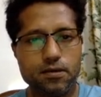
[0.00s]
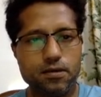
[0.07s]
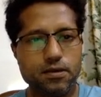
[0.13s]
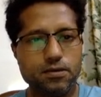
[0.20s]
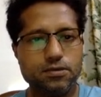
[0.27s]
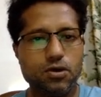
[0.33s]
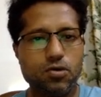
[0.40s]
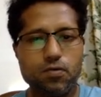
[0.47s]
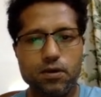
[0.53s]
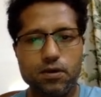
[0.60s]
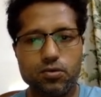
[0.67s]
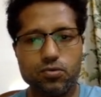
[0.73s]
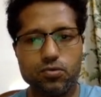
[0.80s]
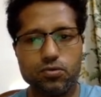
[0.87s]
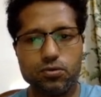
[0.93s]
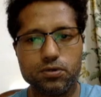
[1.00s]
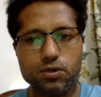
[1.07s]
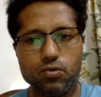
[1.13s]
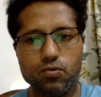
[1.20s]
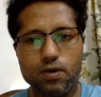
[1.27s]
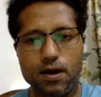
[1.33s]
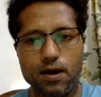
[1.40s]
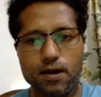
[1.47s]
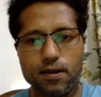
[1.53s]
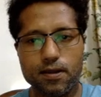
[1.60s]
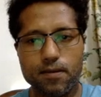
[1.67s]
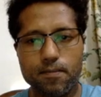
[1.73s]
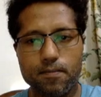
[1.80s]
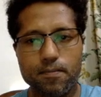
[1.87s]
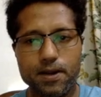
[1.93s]
is equal to QR,
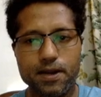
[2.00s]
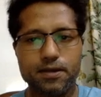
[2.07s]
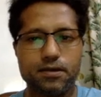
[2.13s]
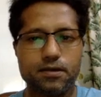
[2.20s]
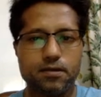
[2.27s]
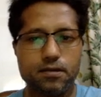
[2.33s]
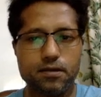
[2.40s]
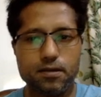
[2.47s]
but